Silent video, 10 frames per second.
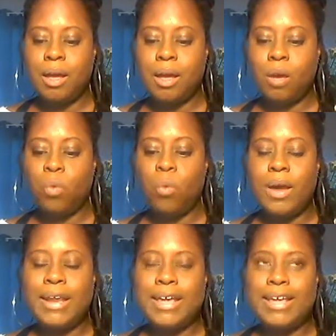
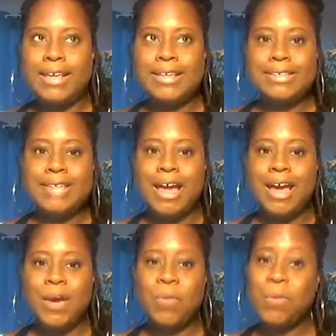What is
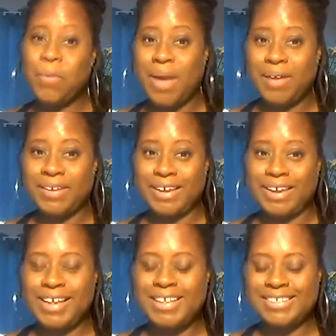
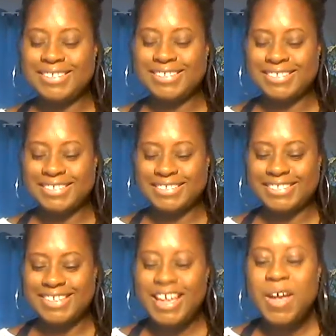rewilding?
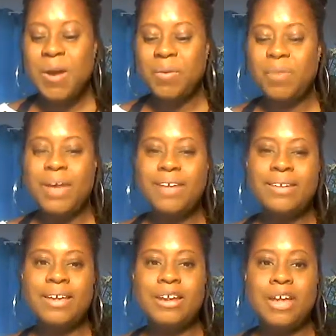
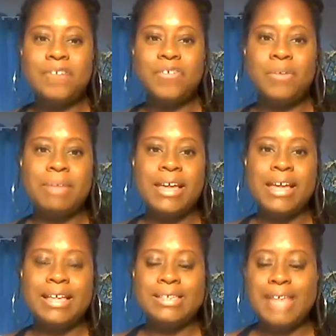Rewilding for me
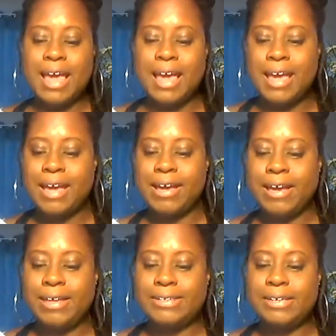is
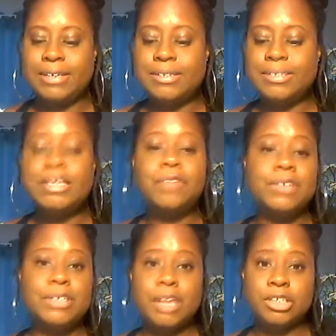it's a
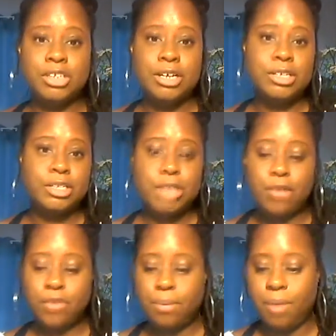self-discussion and
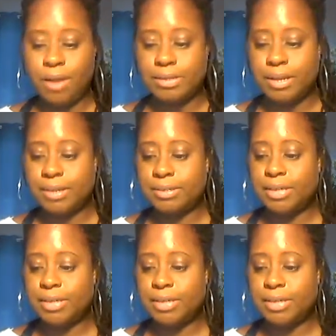discovery process,